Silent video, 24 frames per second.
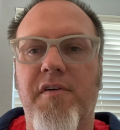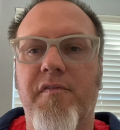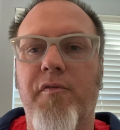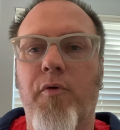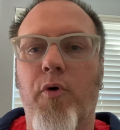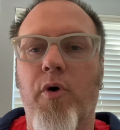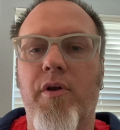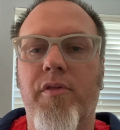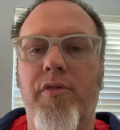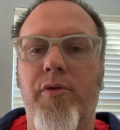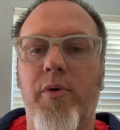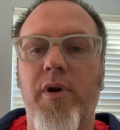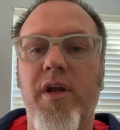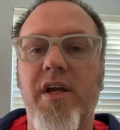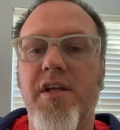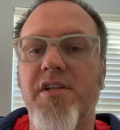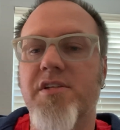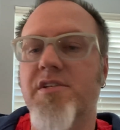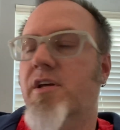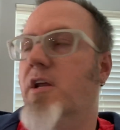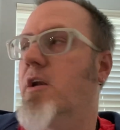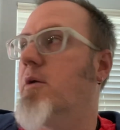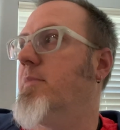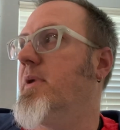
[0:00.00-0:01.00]
4,3,
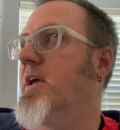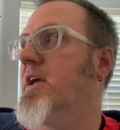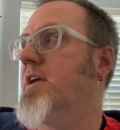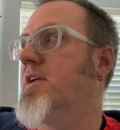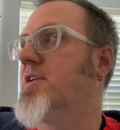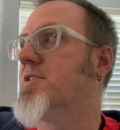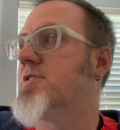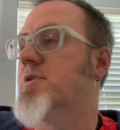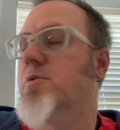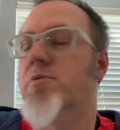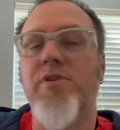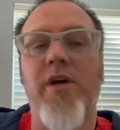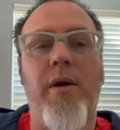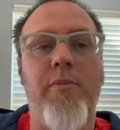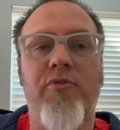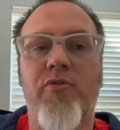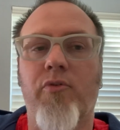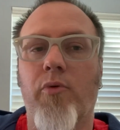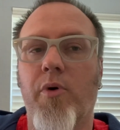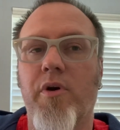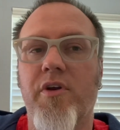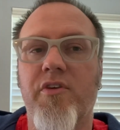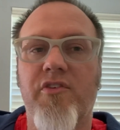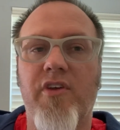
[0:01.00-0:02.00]
it's going to be 2 times
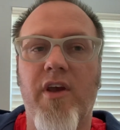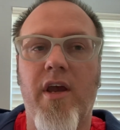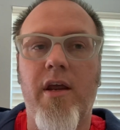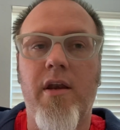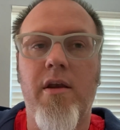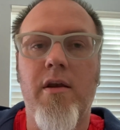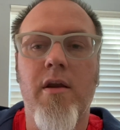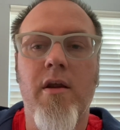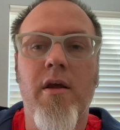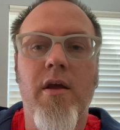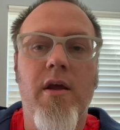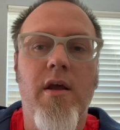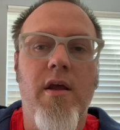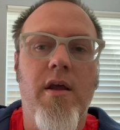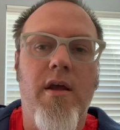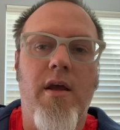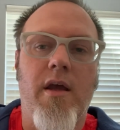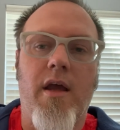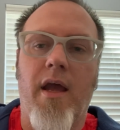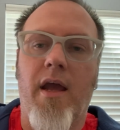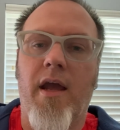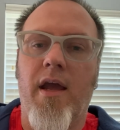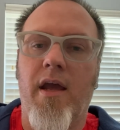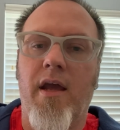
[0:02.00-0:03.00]
4 is 8
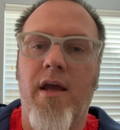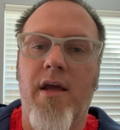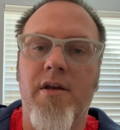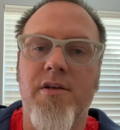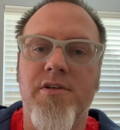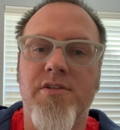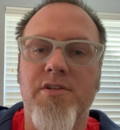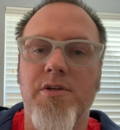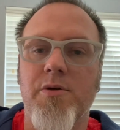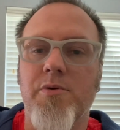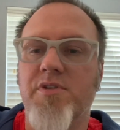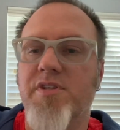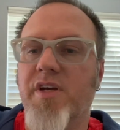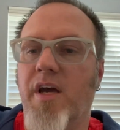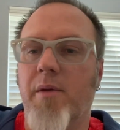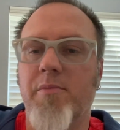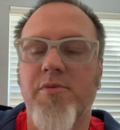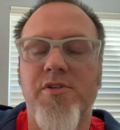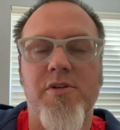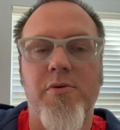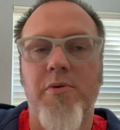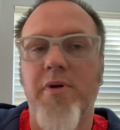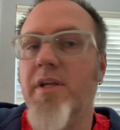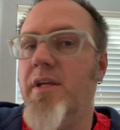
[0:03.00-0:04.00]
and 2
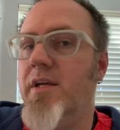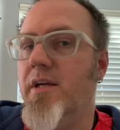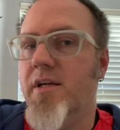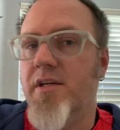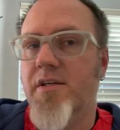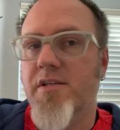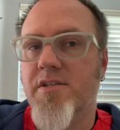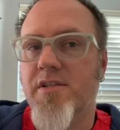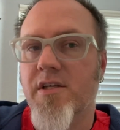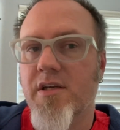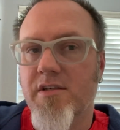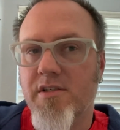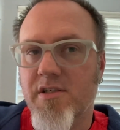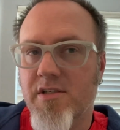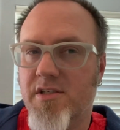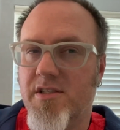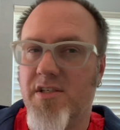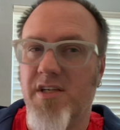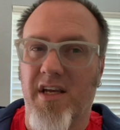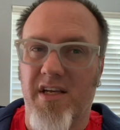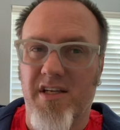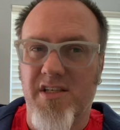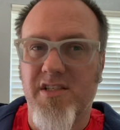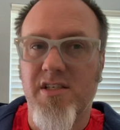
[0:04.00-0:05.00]
times 3 is
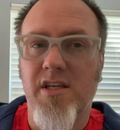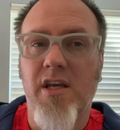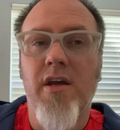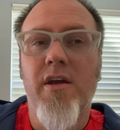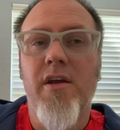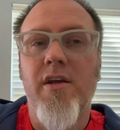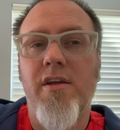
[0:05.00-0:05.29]
6.